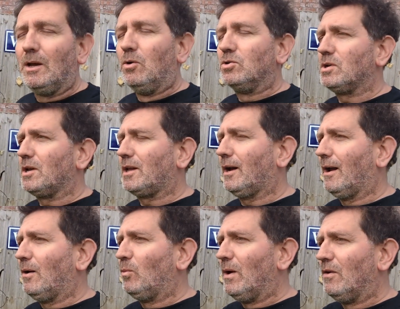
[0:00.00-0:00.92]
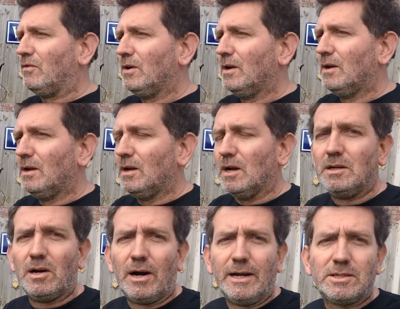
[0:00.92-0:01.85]
it also came with
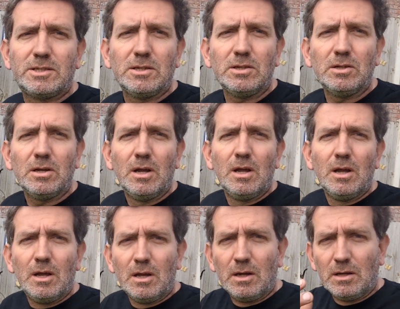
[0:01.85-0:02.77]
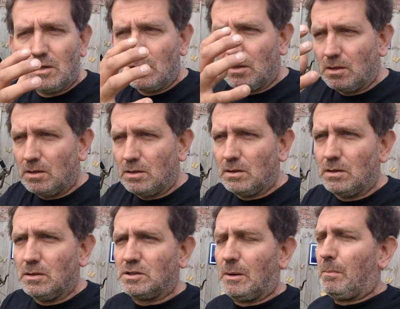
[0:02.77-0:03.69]
a nice
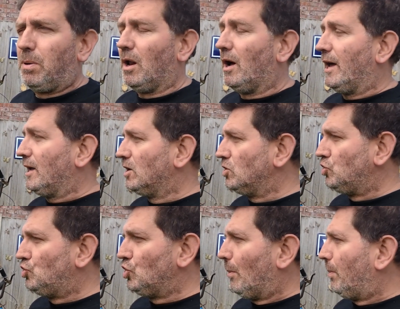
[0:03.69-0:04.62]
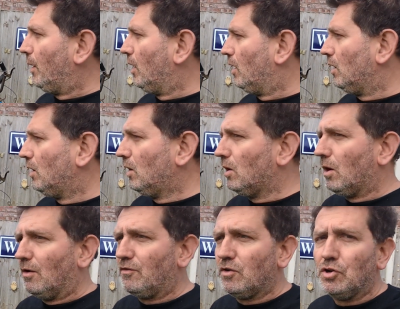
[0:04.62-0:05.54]
supply job lot
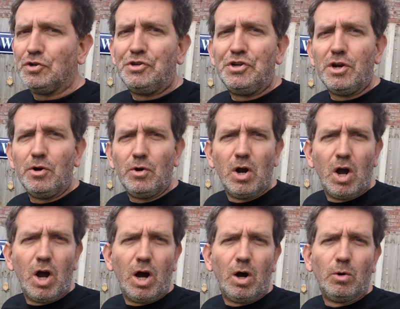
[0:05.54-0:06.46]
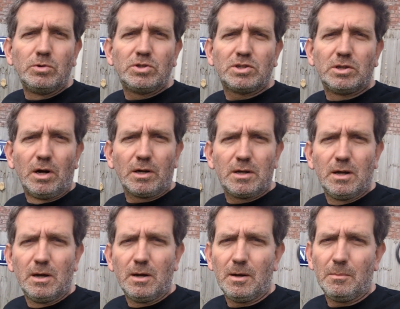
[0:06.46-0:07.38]
of new old stock
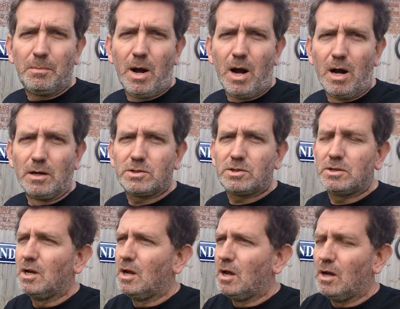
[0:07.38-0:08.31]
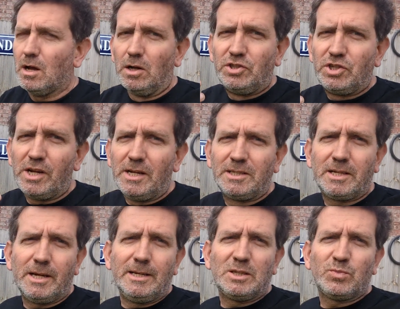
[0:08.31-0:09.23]
parts, a
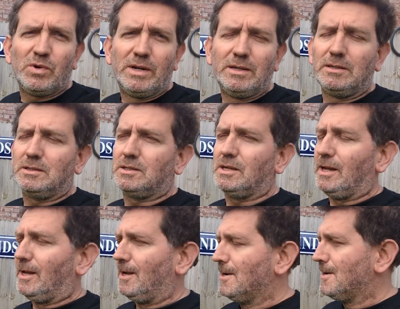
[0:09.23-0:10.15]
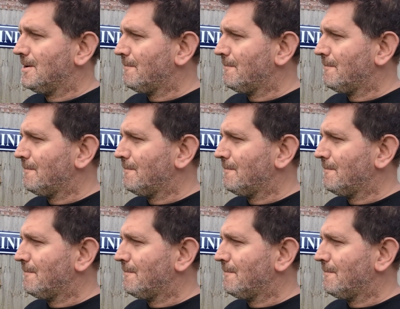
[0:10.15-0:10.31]
GT Sprint seat,